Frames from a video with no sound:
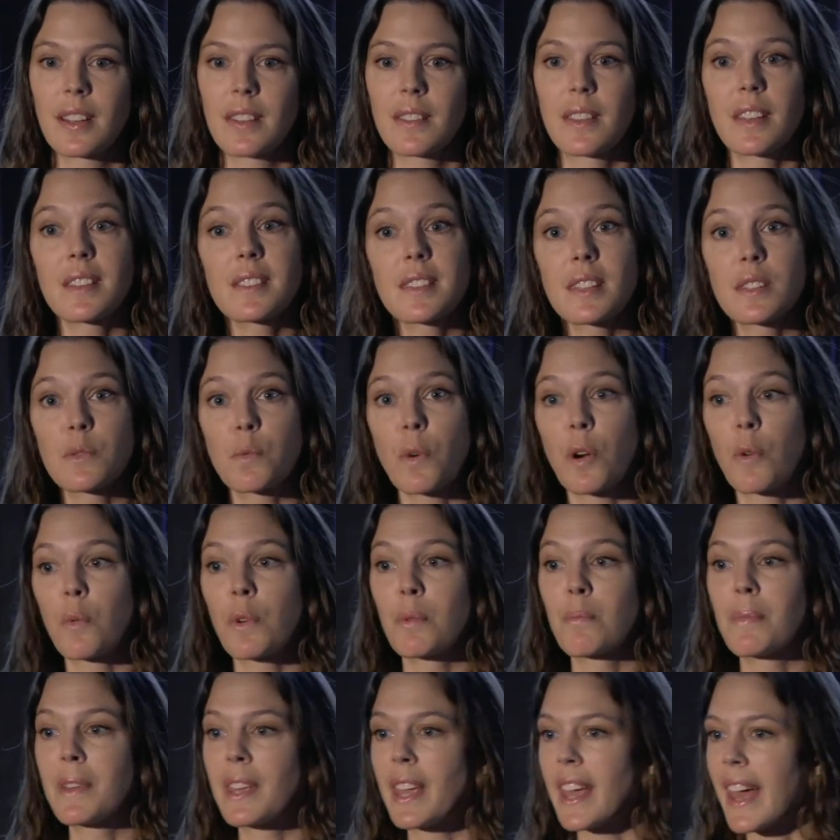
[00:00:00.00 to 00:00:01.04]
This is where we
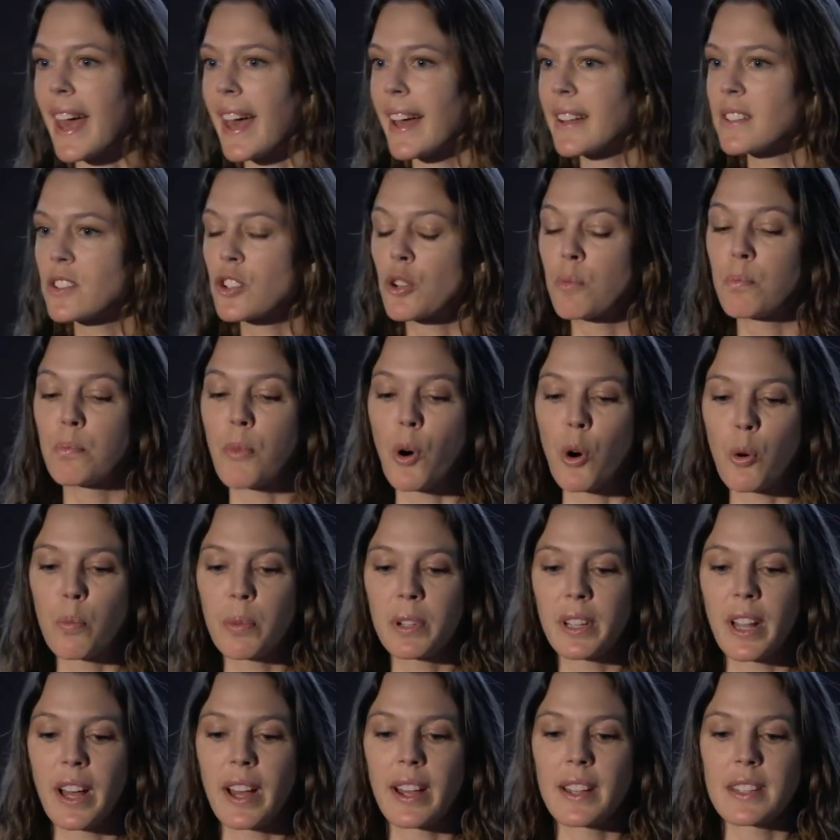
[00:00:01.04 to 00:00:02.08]
began to
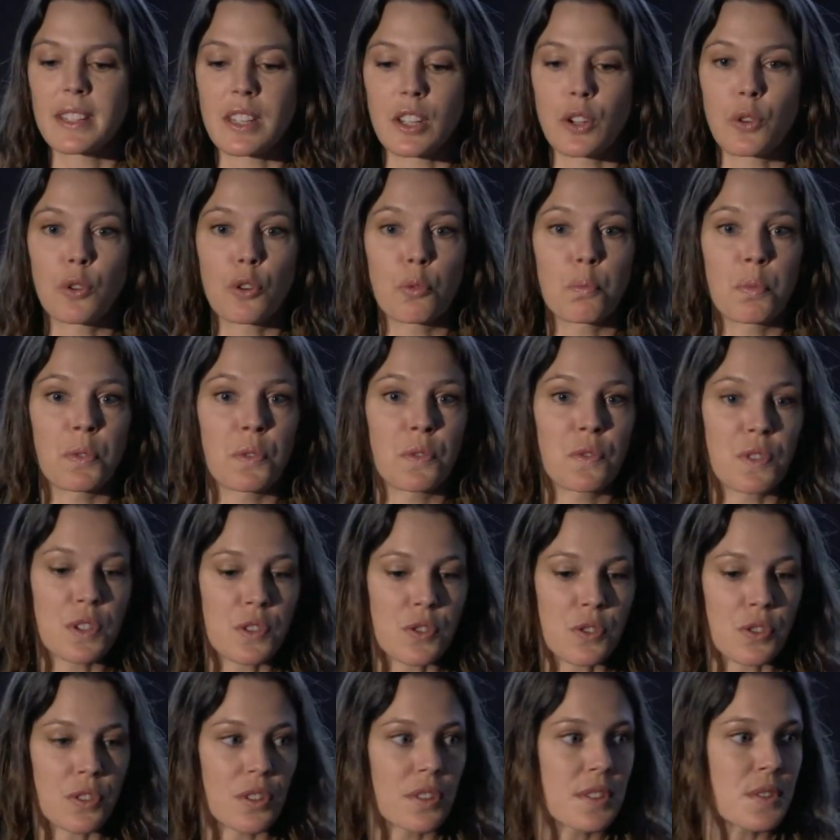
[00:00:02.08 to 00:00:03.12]
mobilize a group of
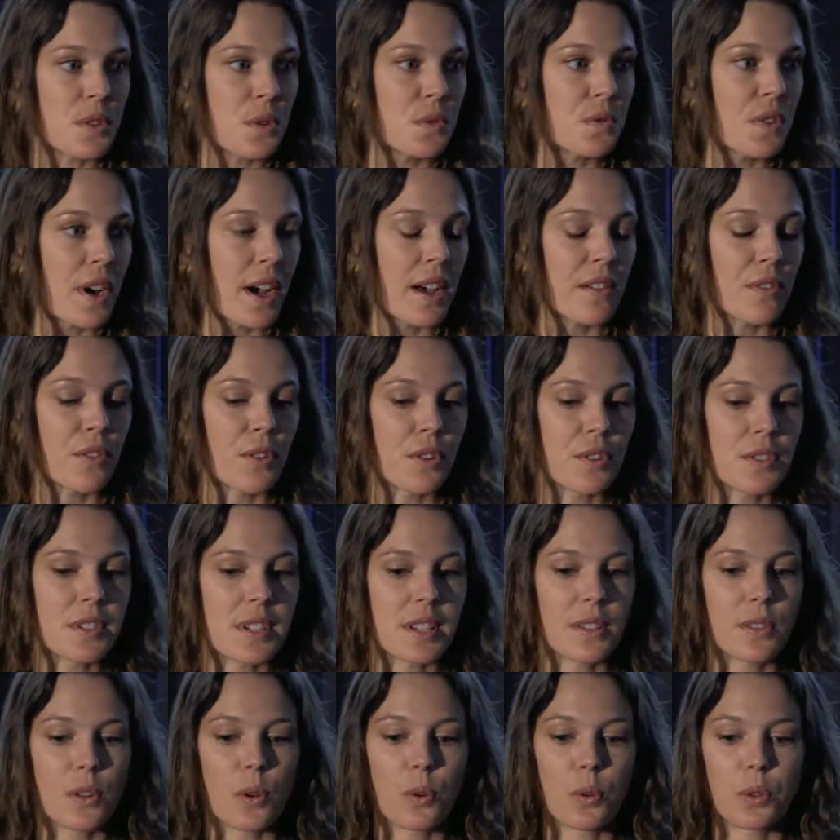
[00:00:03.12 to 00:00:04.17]
fistula survivors
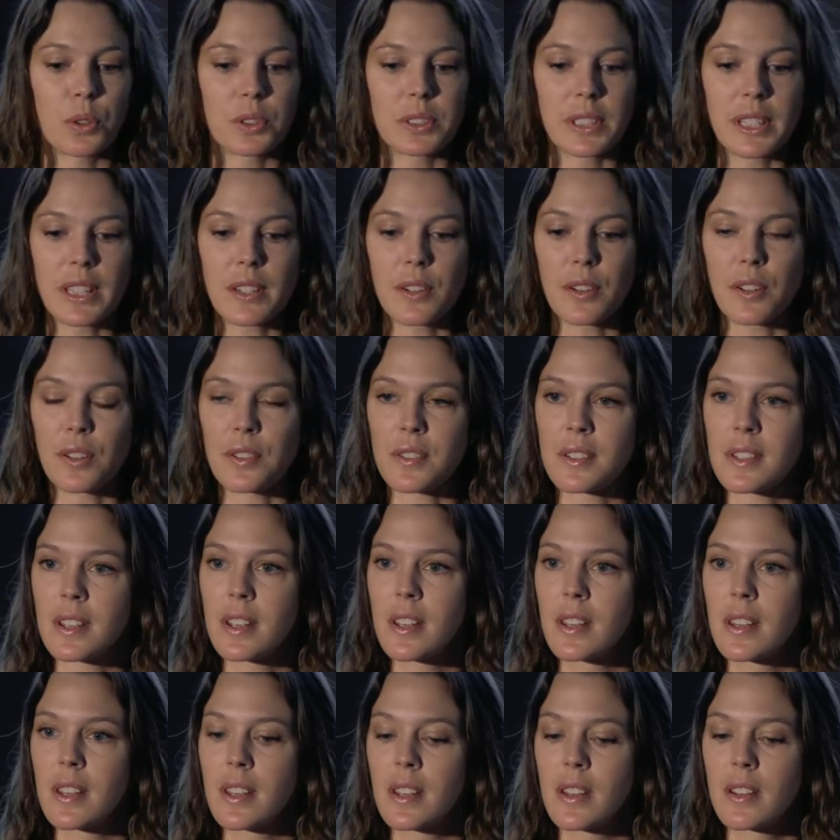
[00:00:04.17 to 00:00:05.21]
and local leaders
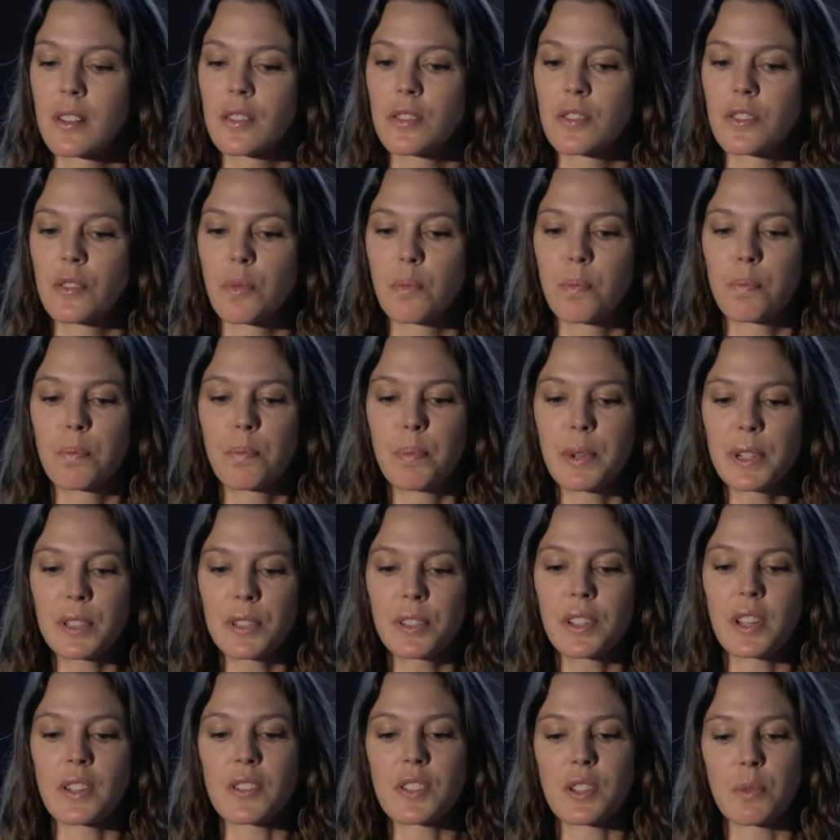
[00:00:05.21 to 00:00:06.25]
to
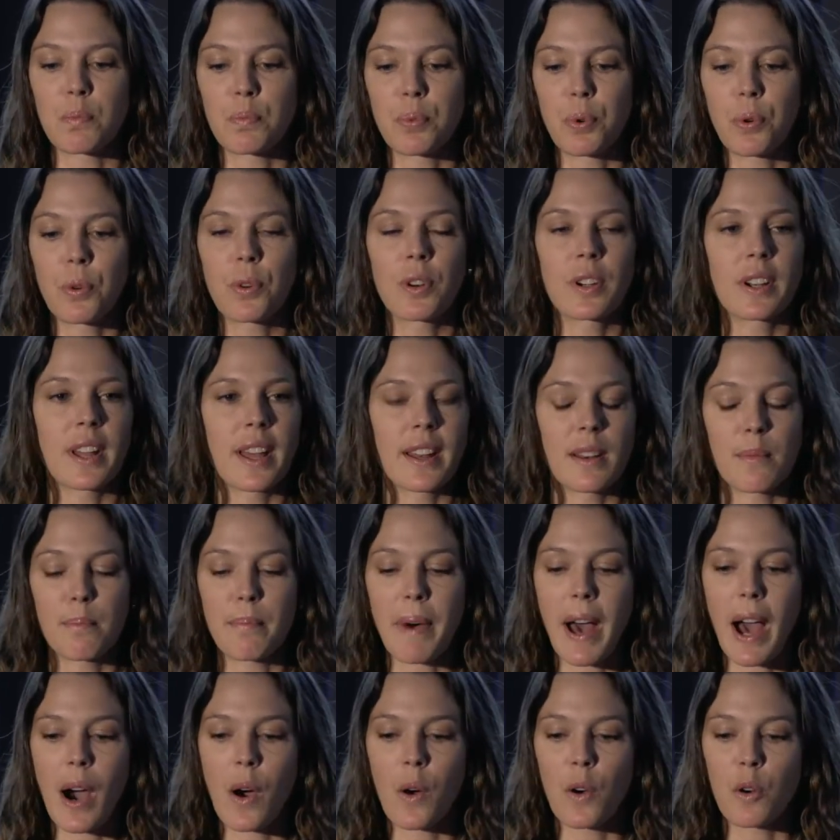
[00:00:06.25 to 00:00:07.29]
build a support and
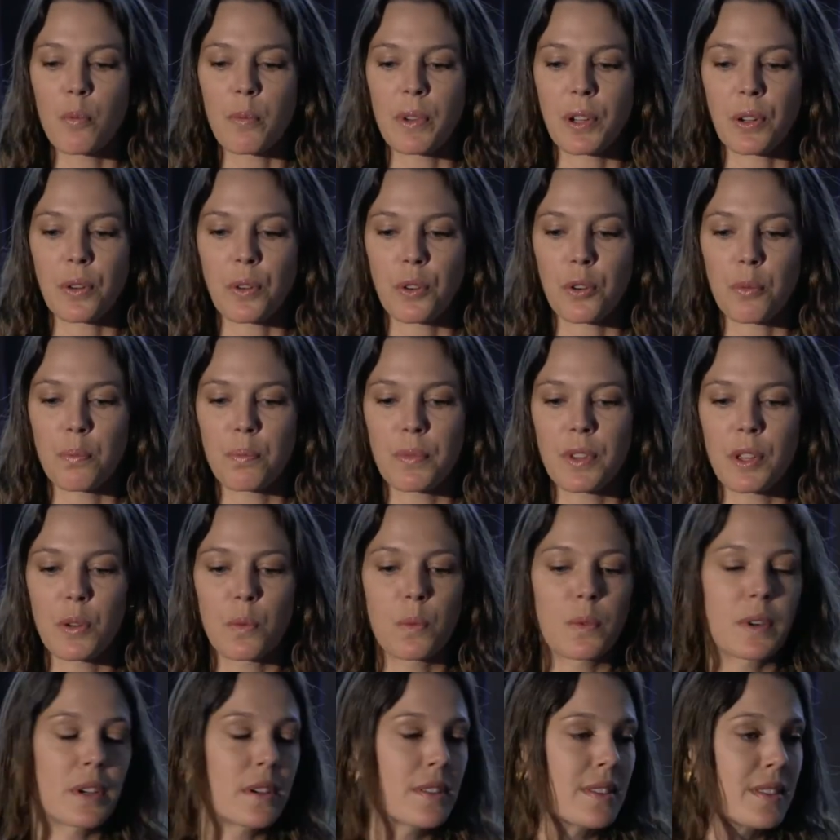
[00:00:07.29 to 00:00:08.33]
empowerment group that,
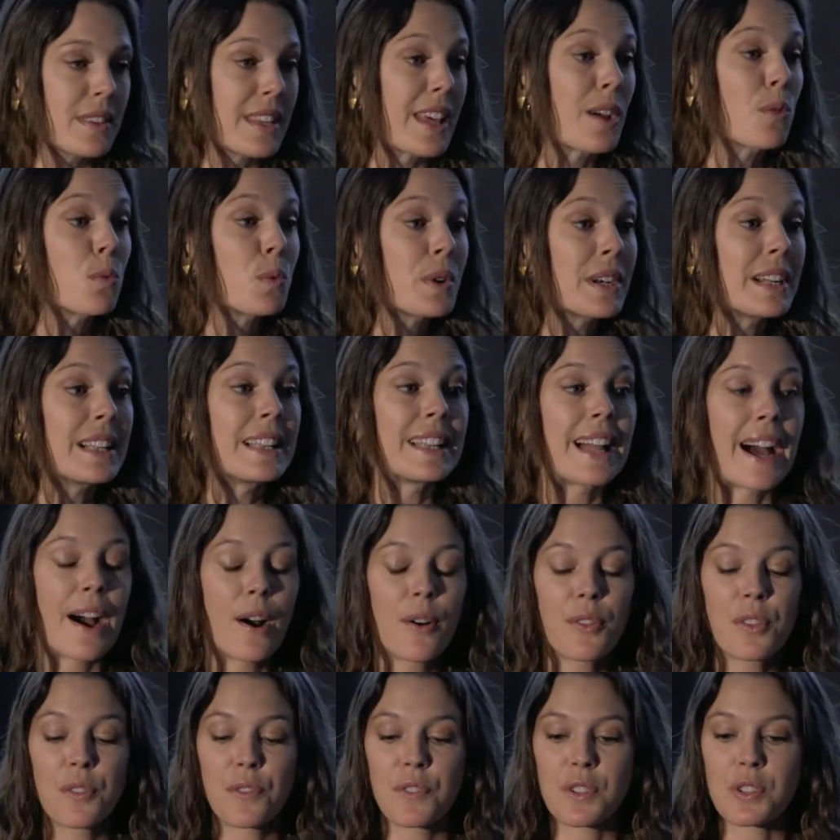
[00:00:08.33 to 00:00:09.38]
w- that would
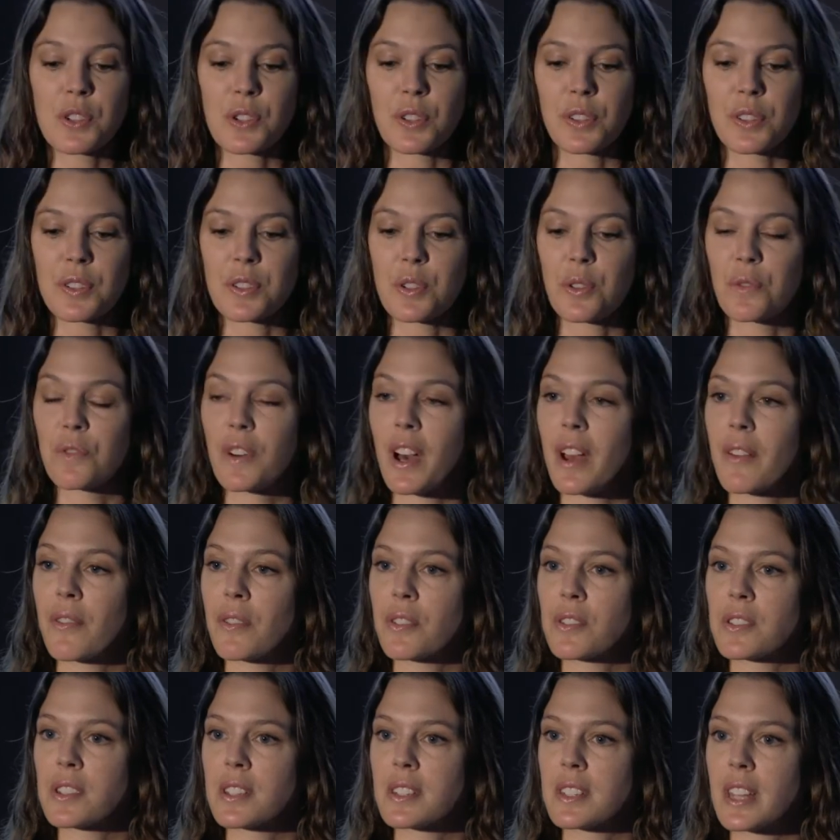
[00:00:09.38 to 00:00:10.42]
allow the fistula
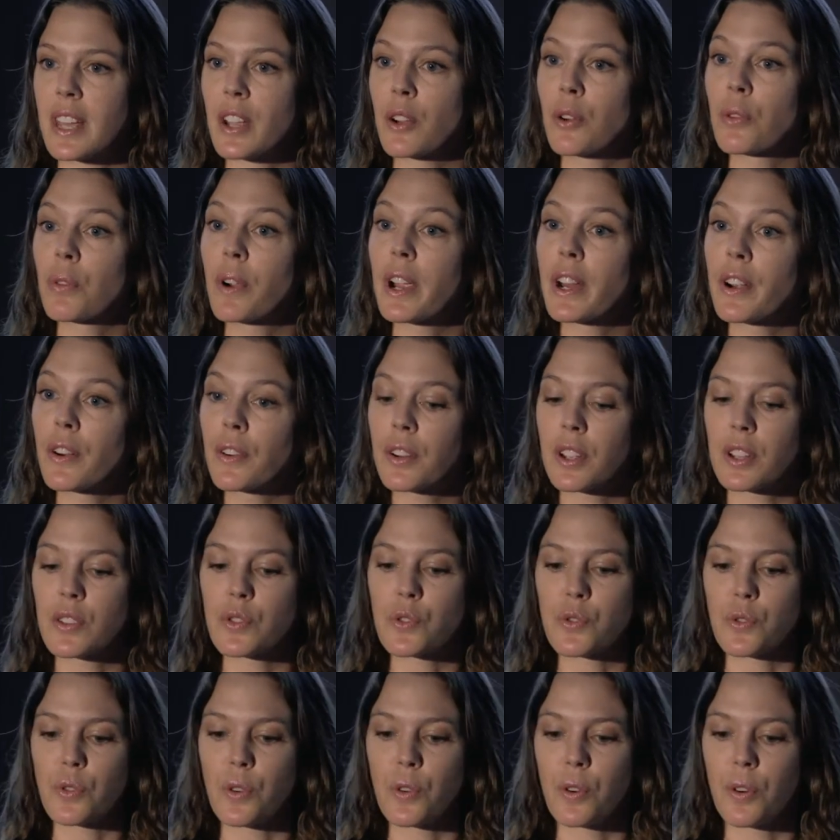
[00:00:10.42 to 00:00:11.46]
survivors to take greater
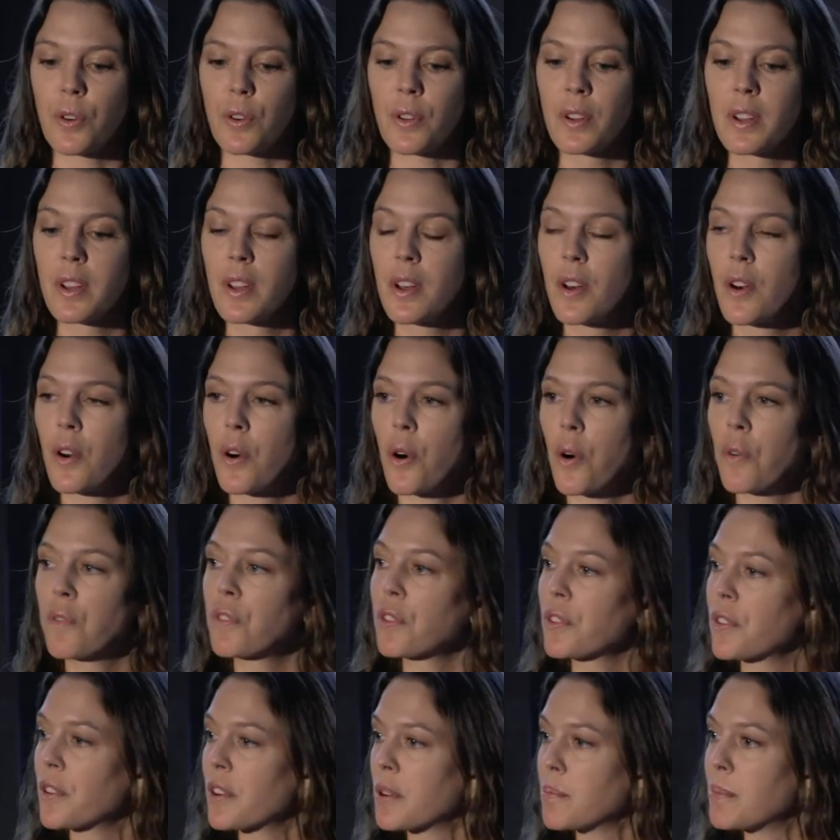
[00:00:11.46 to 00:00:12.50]
control
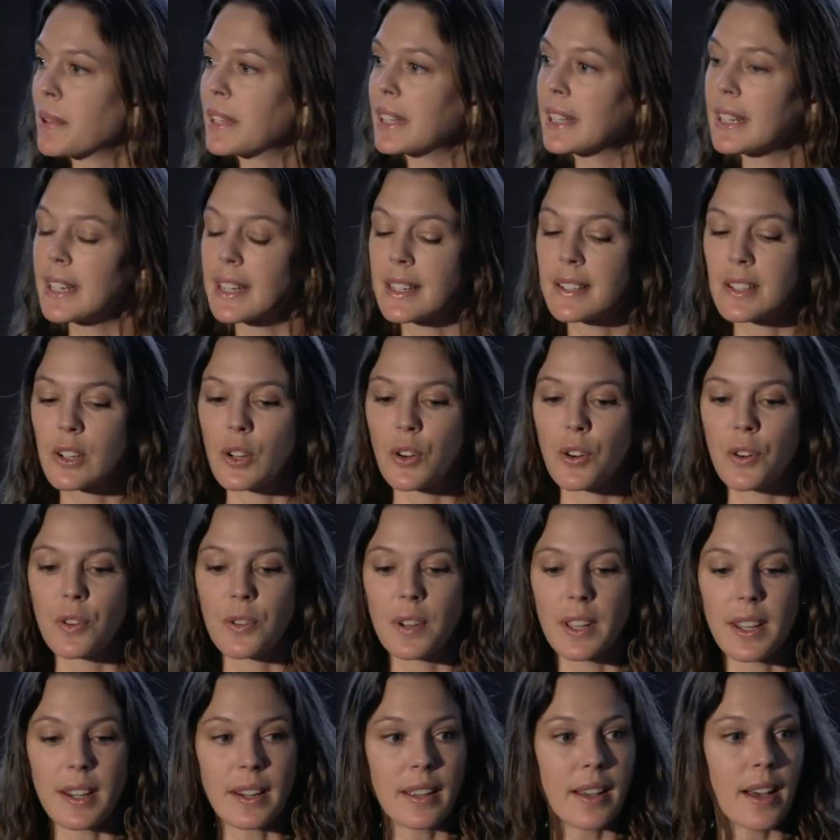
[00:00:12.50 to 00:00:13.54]
over their ability to earn
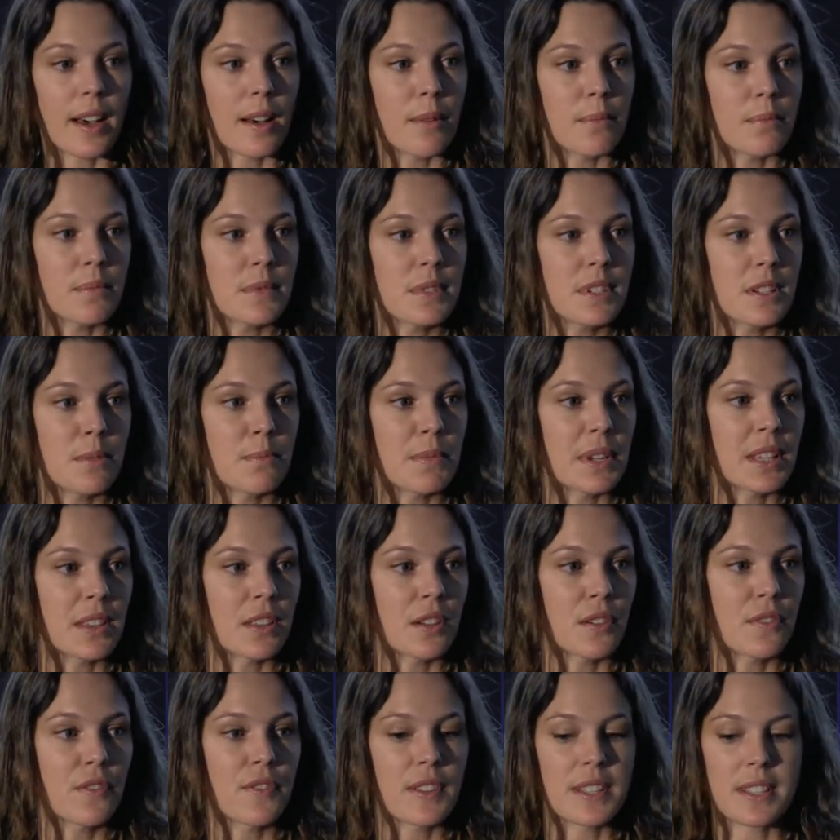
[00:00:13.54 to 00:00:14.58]
income to meet
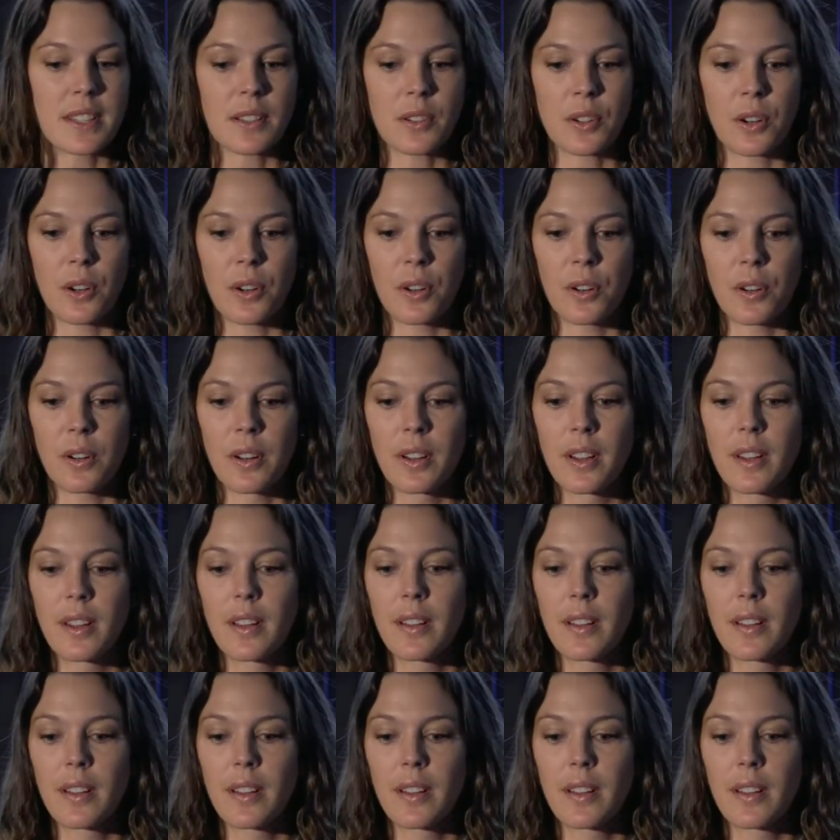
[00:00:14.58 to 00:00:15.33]
their physical,